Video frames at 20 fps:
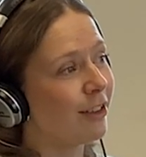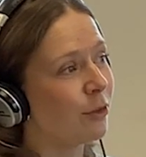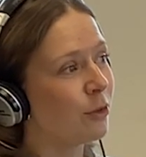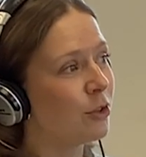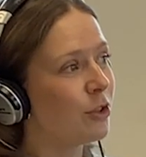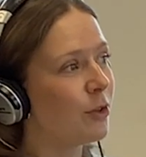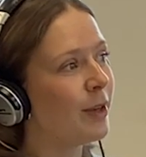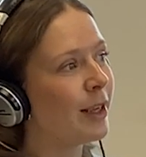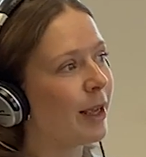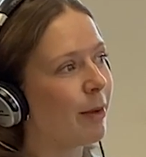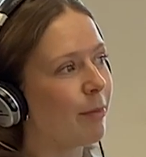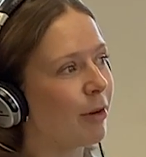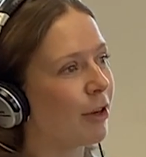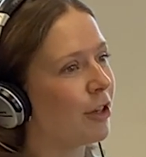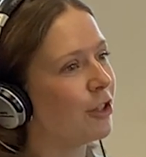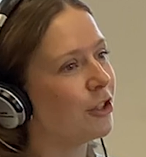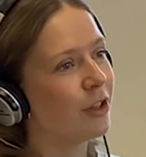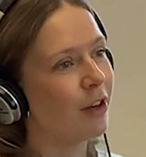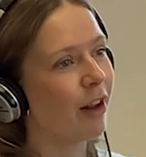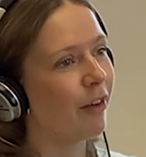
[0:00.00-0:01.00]
You're doing it
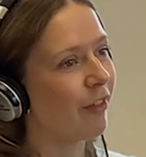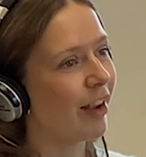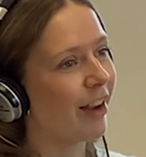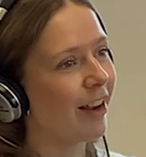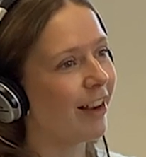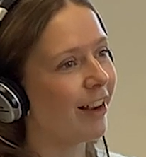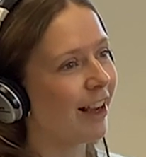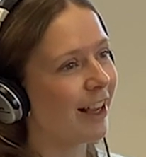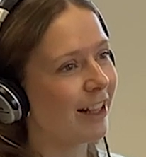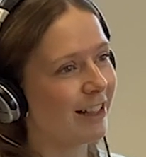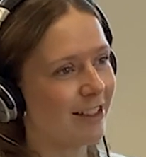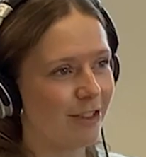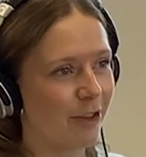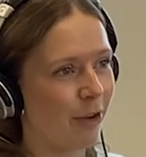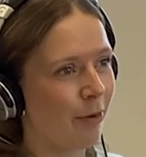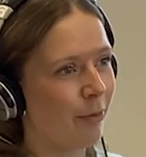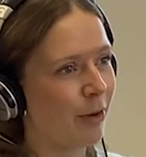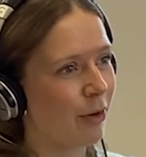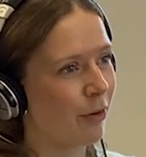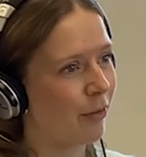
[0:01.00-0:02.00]
because you love it. And
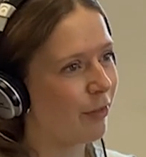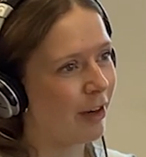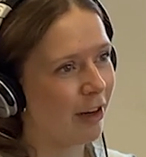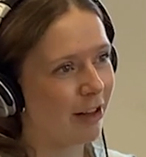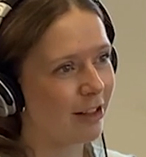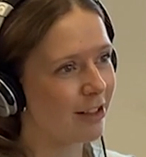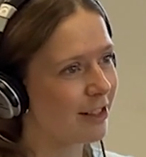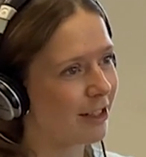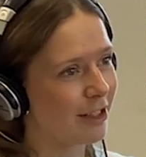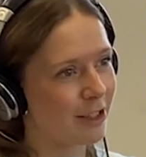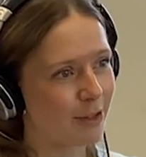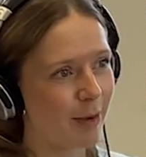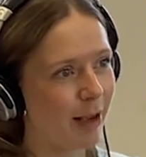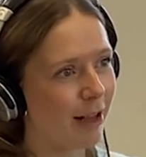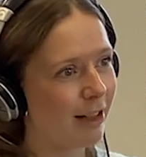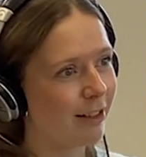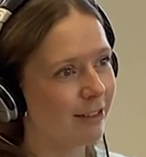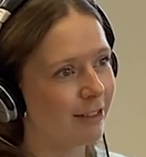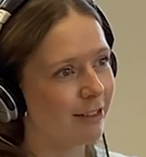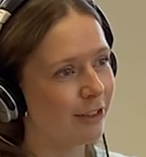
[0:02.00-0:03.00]
so when you're freelancing as
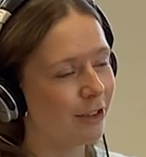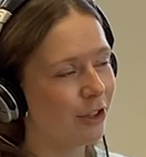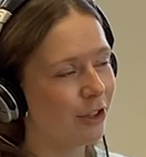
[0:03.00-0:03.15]
well,